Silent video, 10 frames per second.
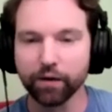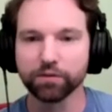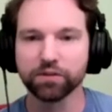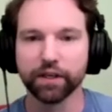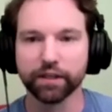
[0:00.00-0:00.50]
and I
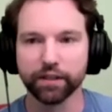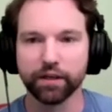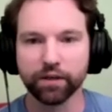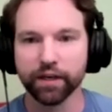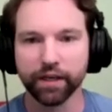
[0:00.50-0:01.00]
was like,
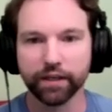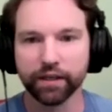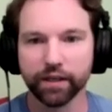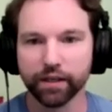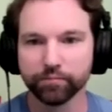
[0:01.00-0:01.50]
okay,
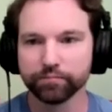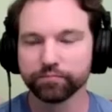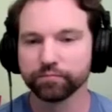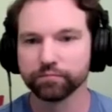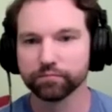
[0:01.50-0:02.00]
um,
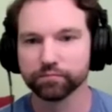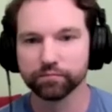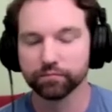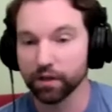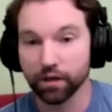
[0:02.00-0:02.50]

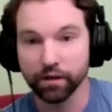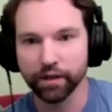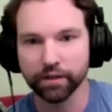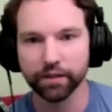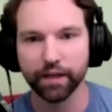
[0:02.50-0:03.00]
all
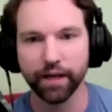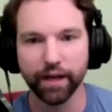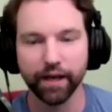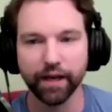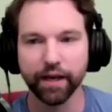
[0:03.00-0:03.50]
right.
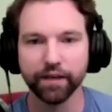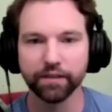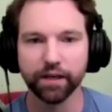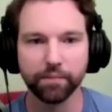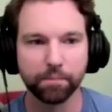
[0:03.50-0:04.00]
Yeah, whatever.
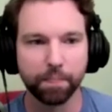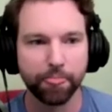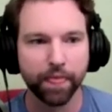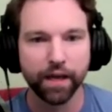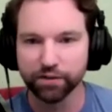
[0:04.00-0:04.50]
And, uh,
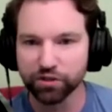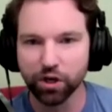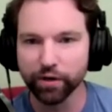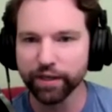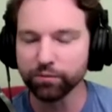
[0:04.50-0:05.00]
and
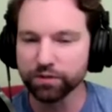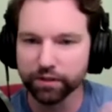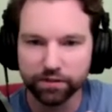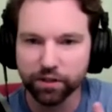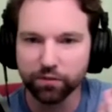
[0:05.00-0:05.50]
so he
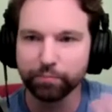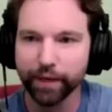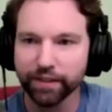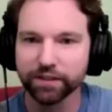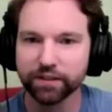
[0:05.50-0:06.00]
was so
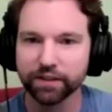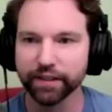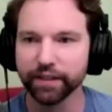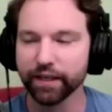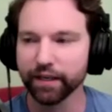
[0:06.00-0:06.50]

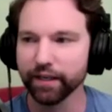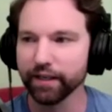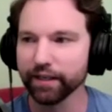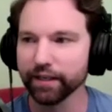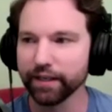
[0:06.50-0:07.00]
basically
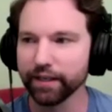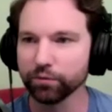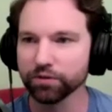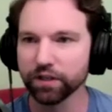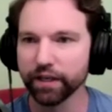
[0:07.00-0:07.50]
uh, he
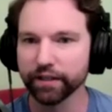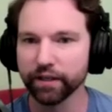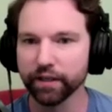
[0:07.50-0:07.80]
was like